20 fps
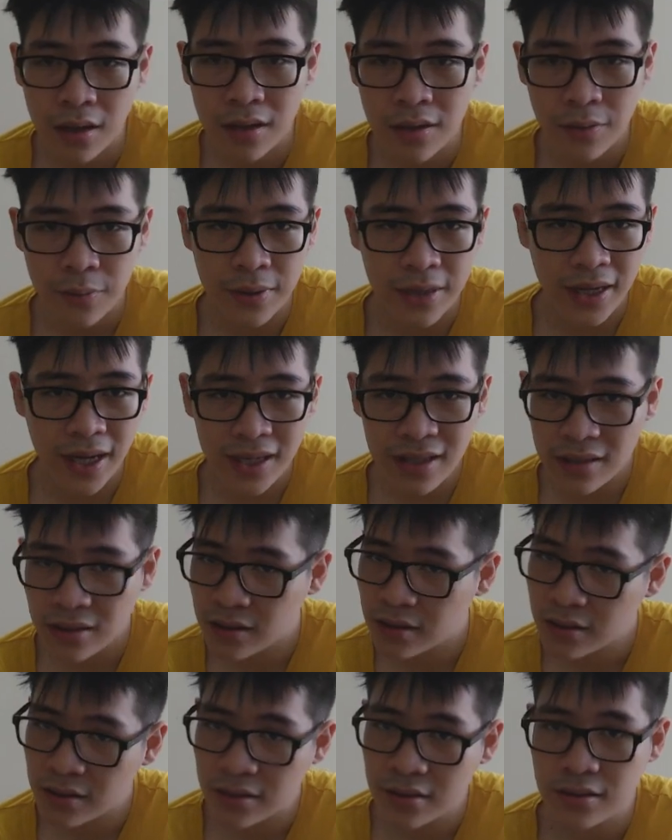D8
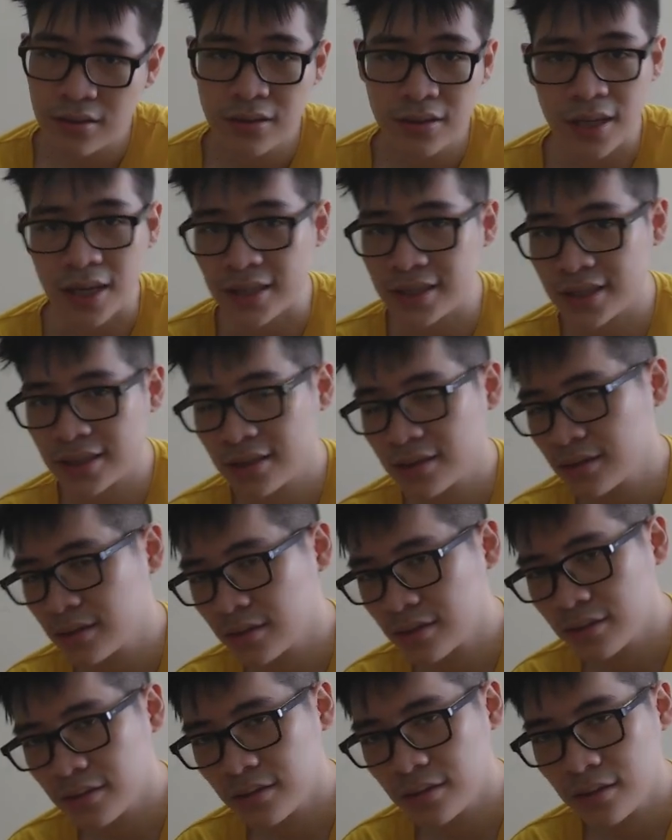takes.
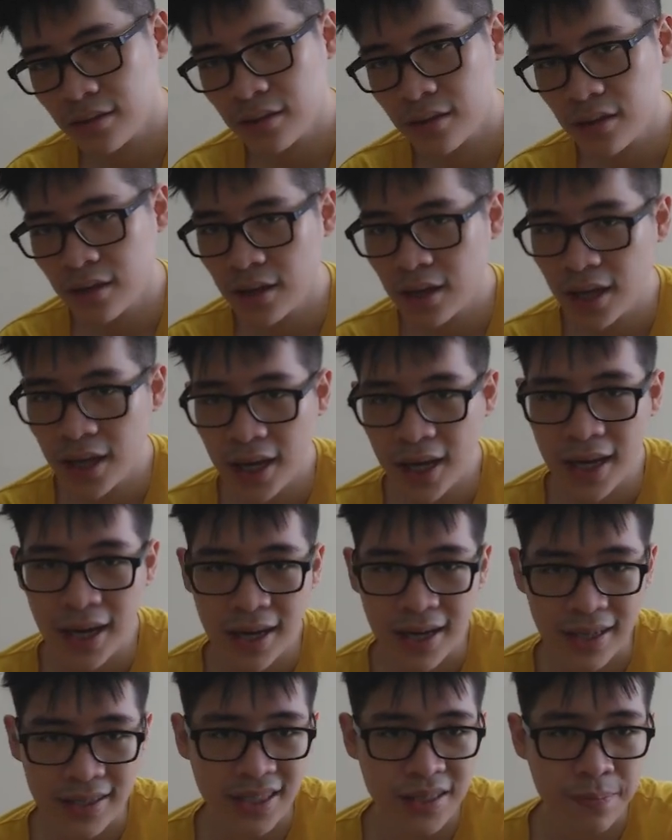
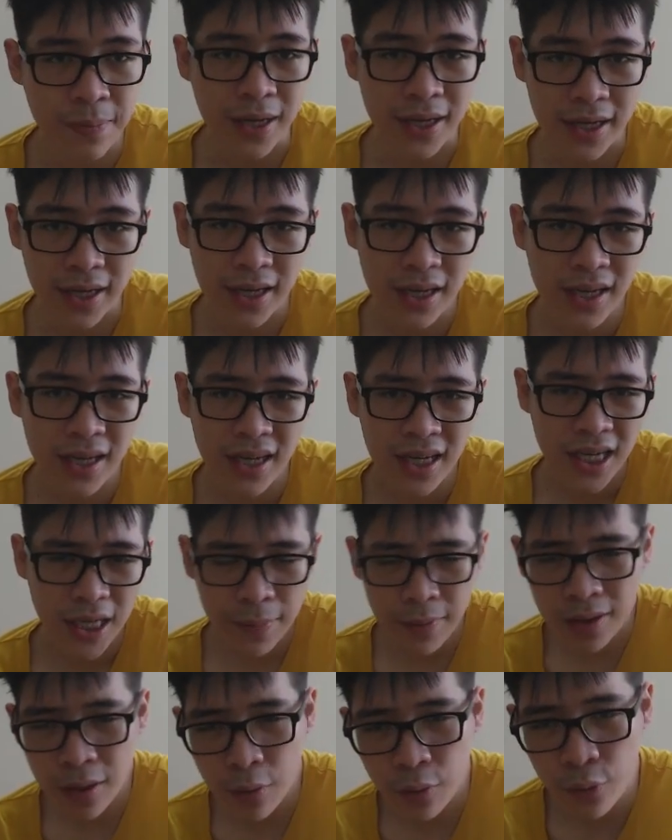And this back. If
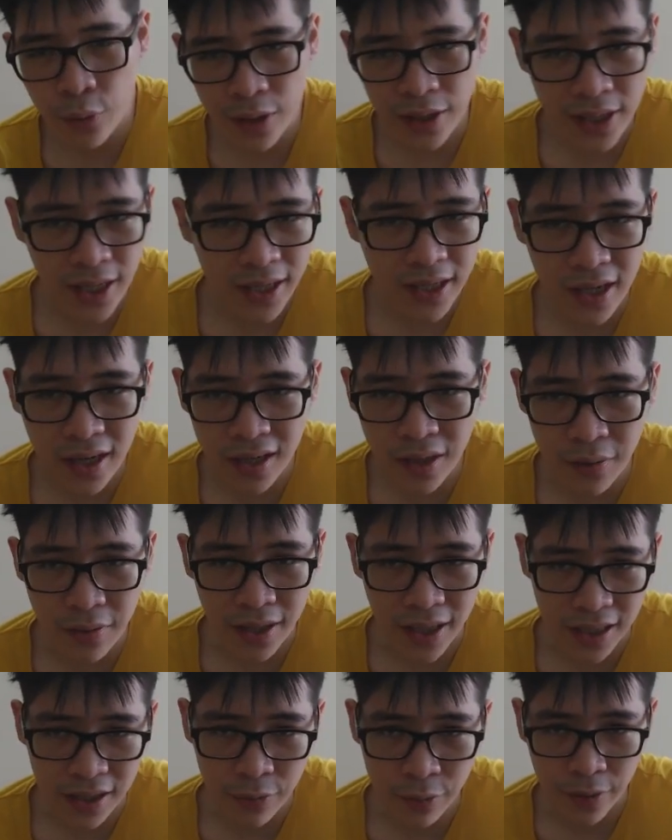we go Queen D8 here, go
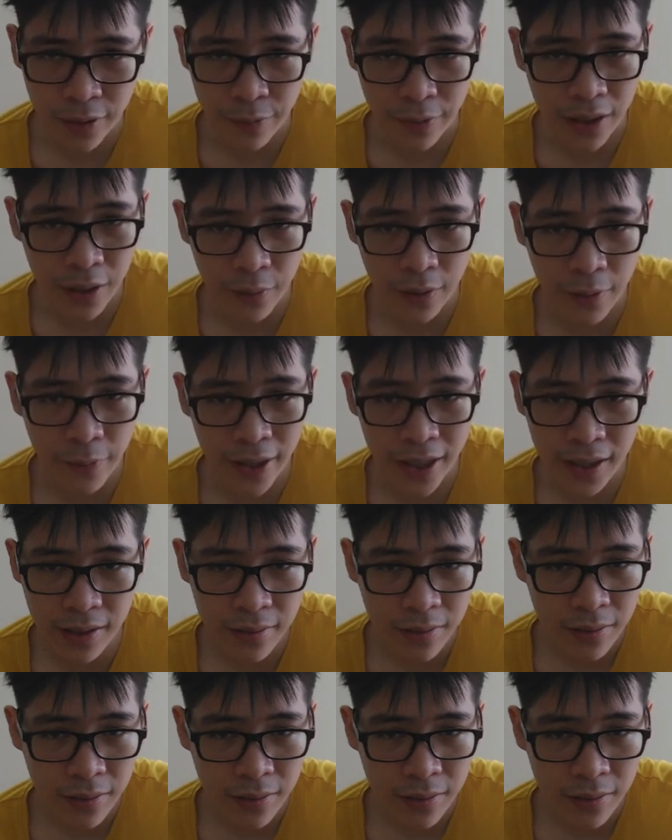Knight A3 right away, right?